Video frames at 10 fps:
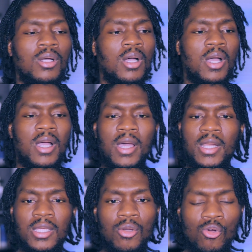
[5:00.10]
I
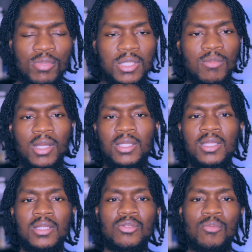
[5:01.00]
gotta get home and see my
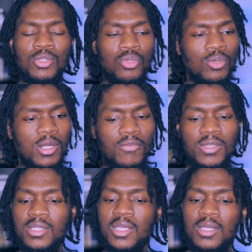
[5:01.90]
kids, so I'm gonna do whatever
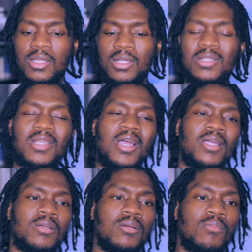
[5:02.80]
it take. And it's
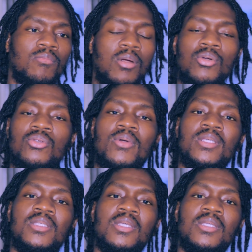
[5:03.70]
like, bro, you
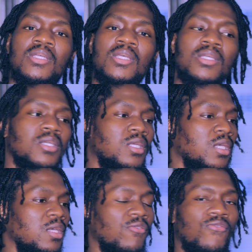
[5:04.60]
ain't seen your
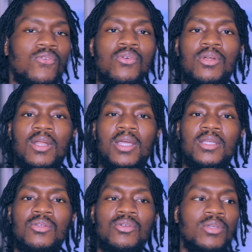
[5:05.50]
kid for
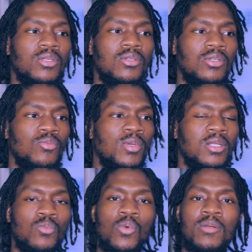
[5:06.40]
like you've
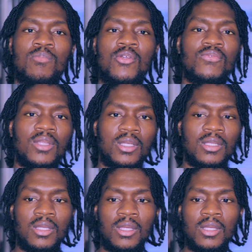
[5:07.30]
been at one birthday.
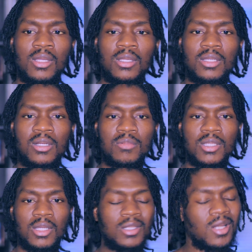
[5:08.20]
You know what I'm
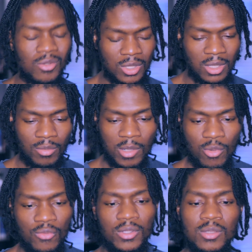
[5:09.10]
saying? And I don't celebrate
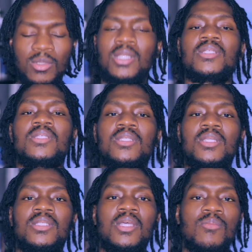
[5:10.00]
birthdays, but that's just
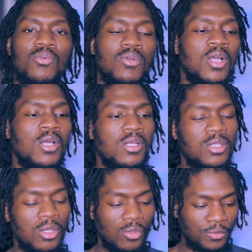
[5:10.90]
an example.
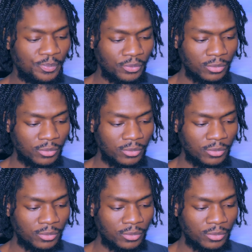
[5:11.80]
So,